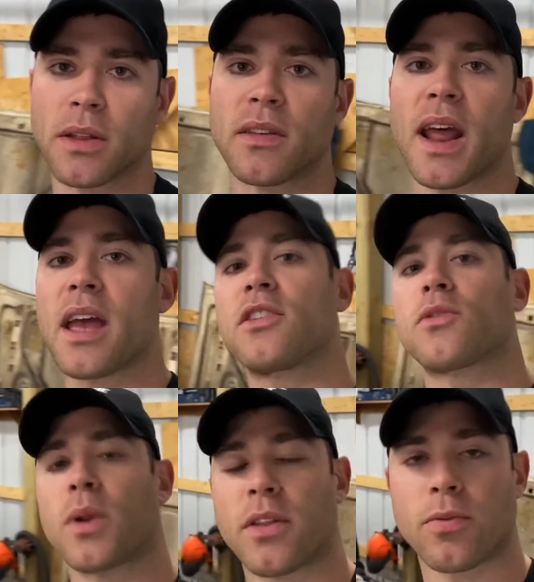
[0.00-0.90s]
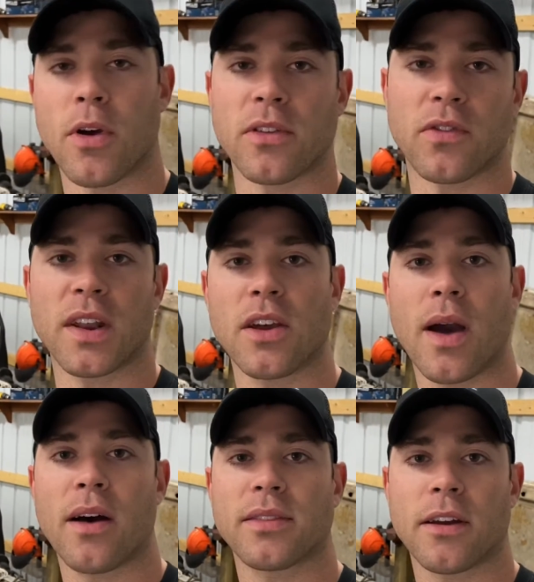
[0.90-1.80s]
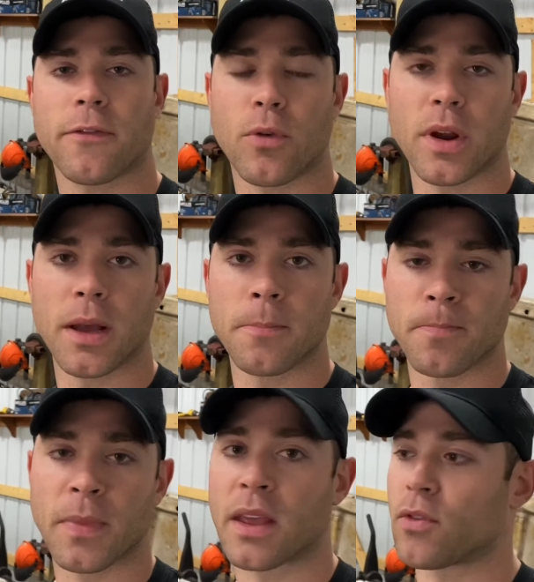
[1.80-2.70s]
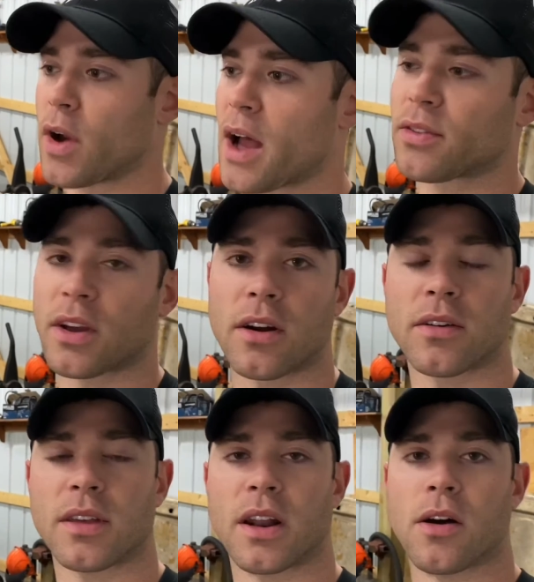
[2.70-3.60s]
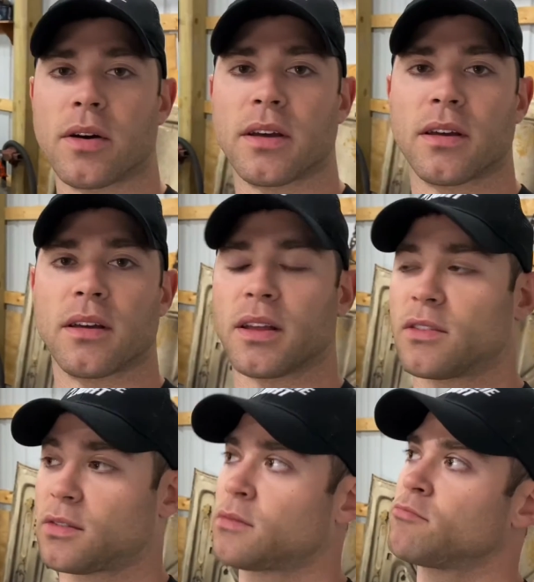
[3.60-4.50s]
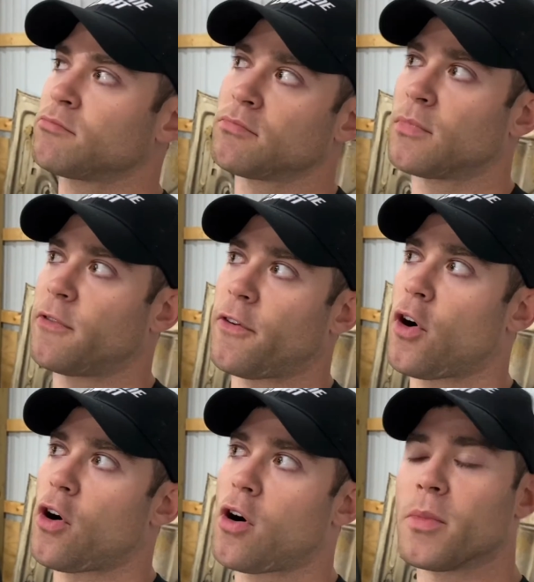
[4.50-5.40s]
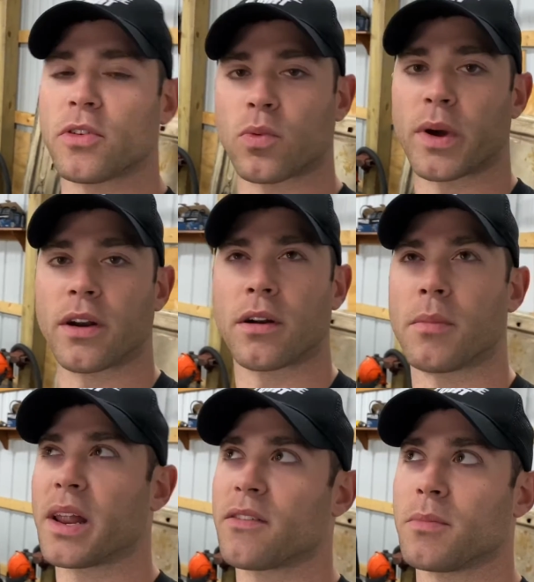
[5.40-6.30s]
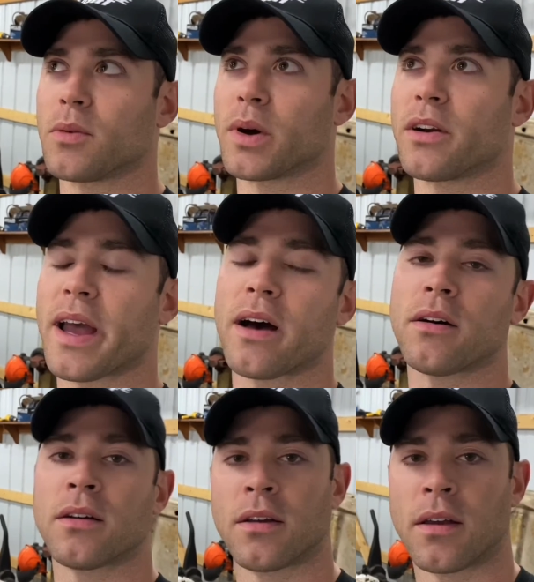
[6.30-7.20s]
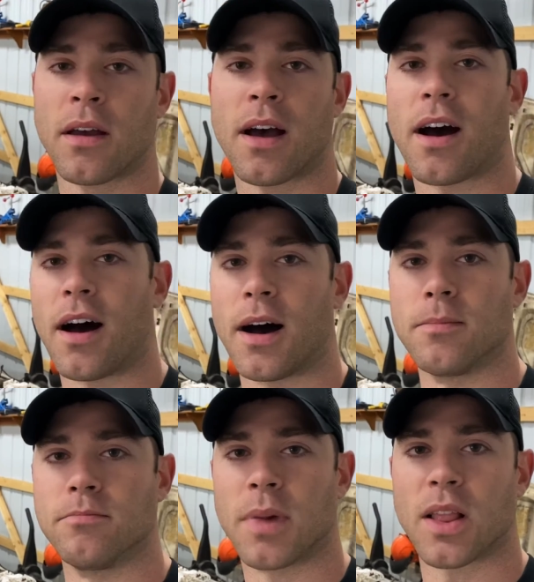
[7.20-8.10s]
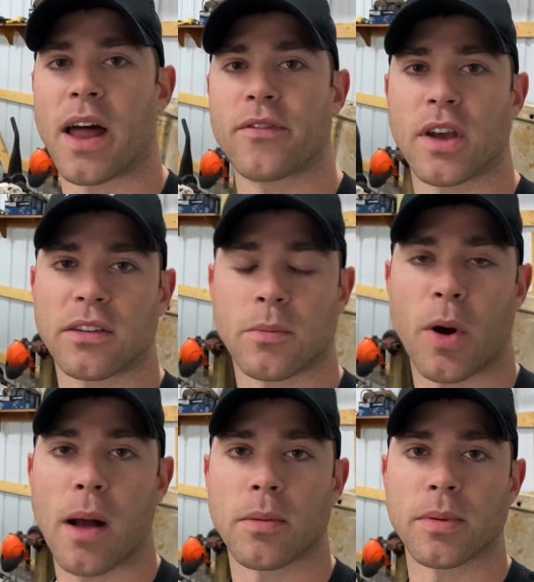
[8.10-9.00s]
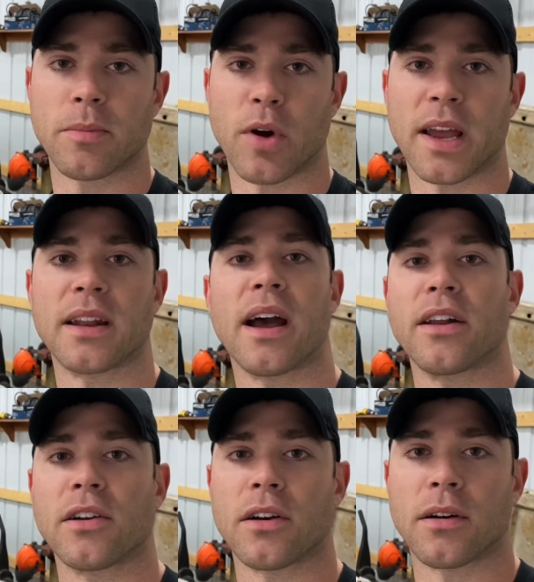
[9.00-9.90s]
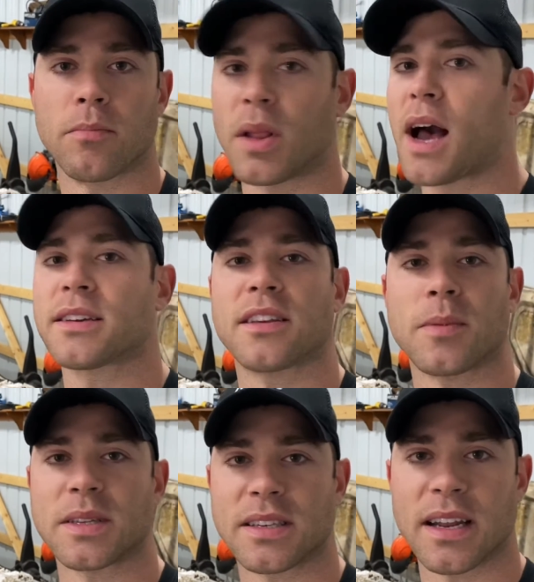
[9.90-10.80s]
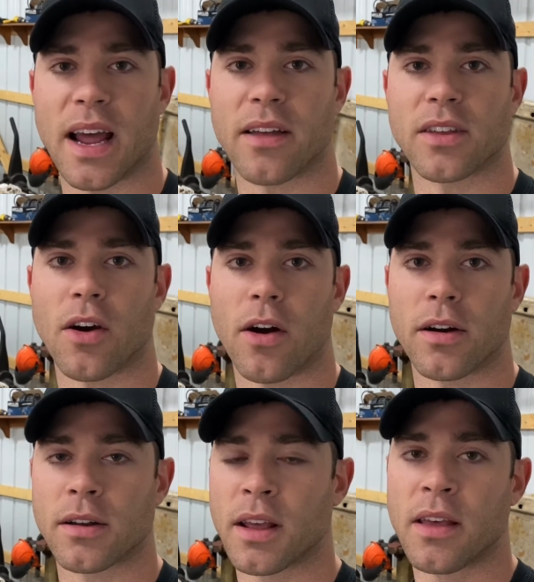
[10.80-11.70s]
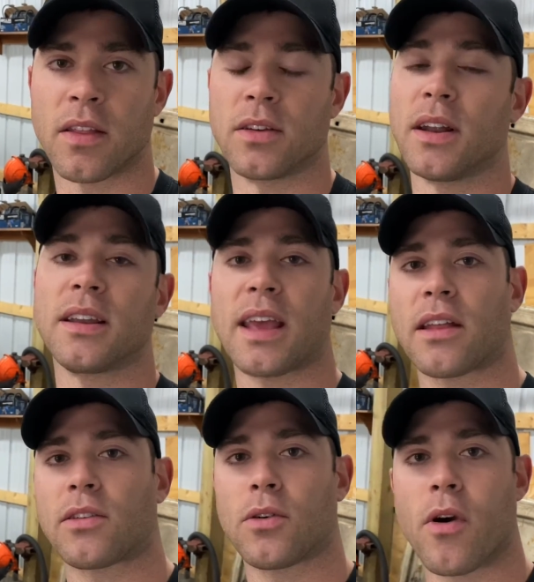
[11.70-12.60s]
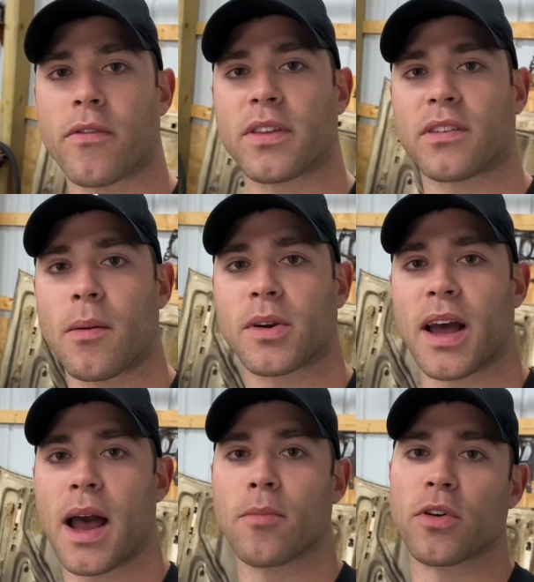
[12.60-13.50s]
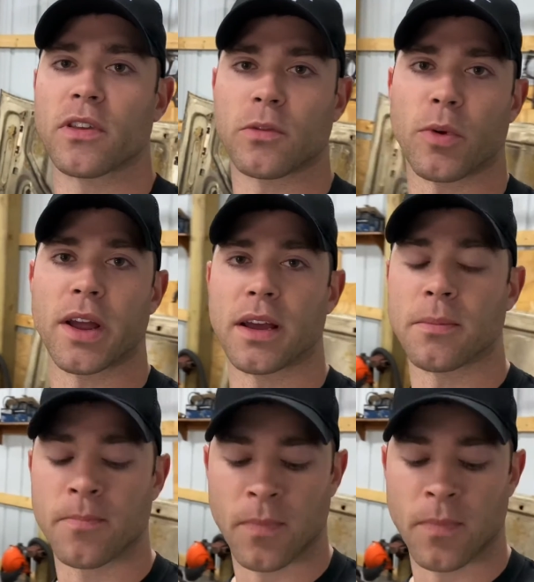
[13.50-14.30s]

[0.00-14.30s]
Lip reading: today I just want to throw this video out there for you. If you're out there, it's fall, almost winter. It might even be winter now. A lot of you guys are probably breaking down your blocks that have been sitting out in the yard that you didn't get to over the summertime or the spring.